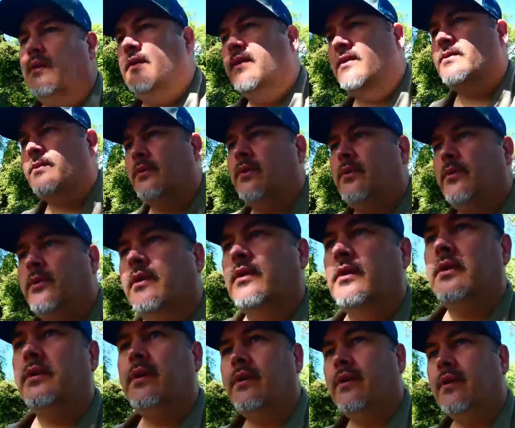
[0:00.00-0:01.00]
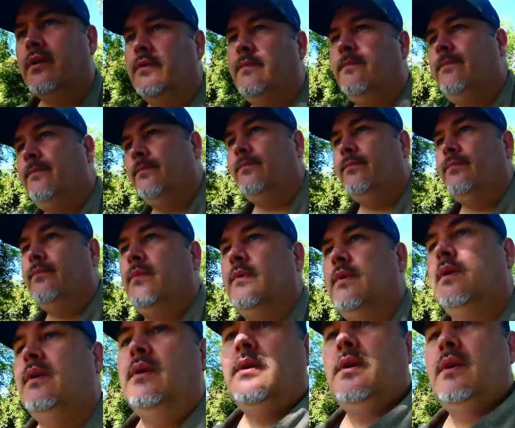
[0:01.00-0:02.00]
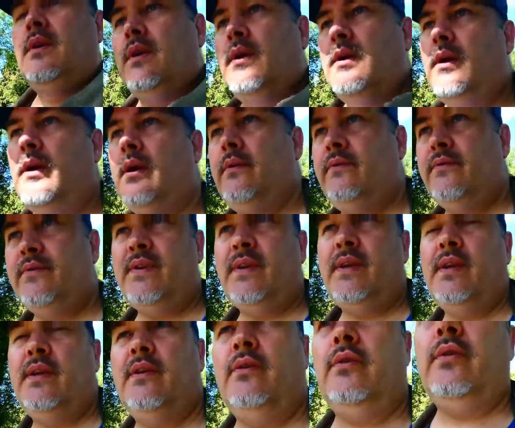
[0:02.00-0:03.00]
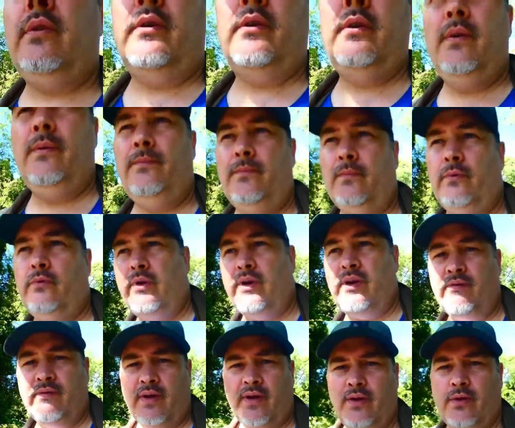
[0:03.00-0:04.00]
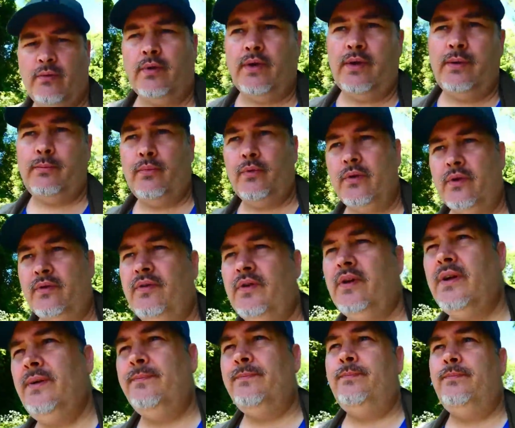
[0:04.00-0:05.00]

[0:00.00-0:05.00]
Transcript: as we're going along here. I'm seeing another green-veined white butterfly,